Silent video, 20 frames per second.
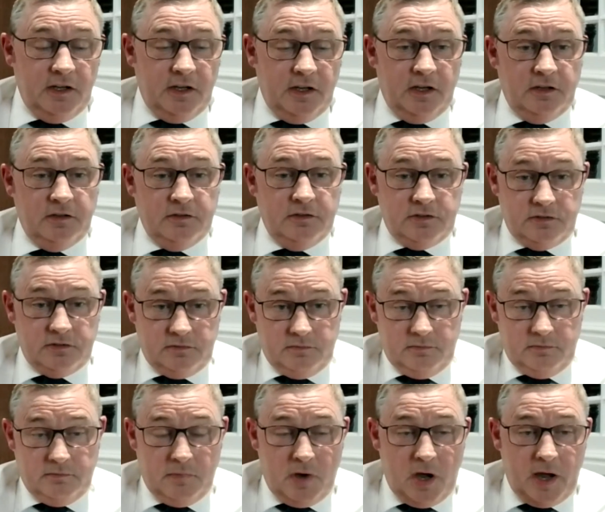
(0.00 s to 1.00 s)
and
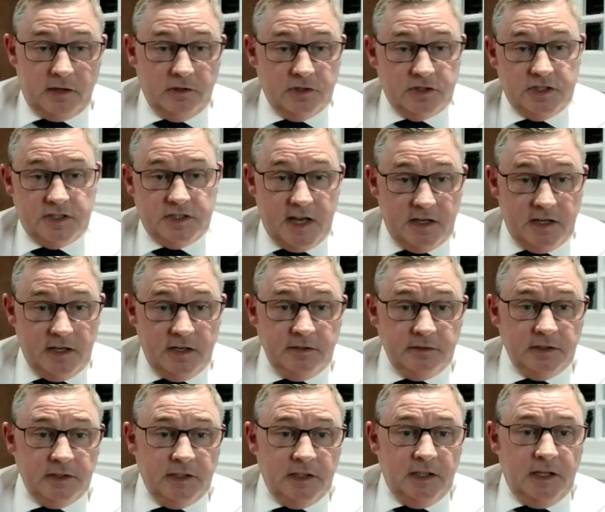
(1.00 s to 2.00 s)
Michael's
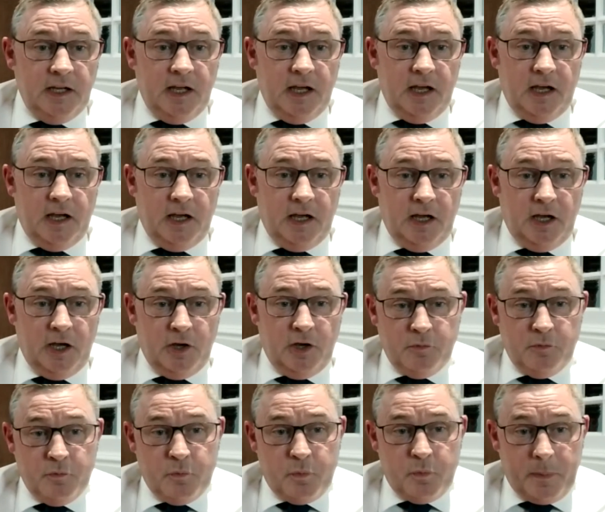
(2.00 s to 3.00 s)
attending.
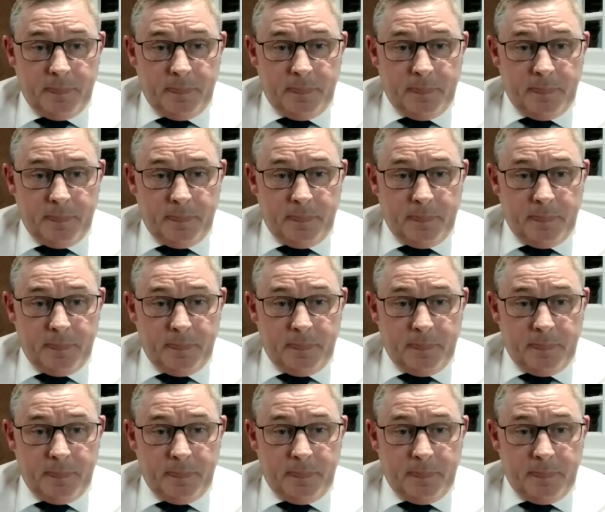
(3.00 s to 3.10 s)
I